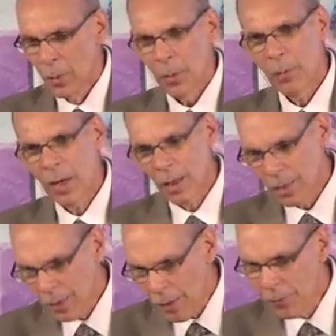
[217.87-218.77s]
But we're going
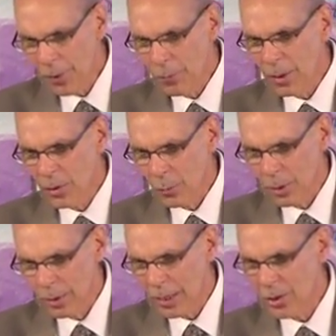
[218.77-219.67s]
to love them into a
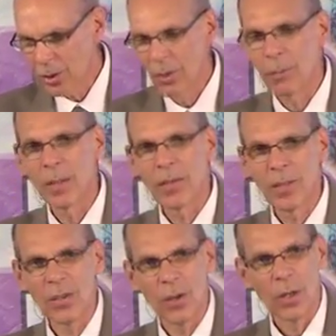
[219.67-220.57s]
relationship that
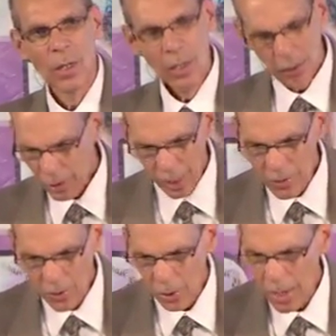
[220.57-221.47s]
says, look,
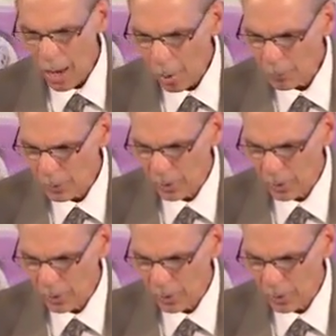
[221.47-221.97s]
God is going to help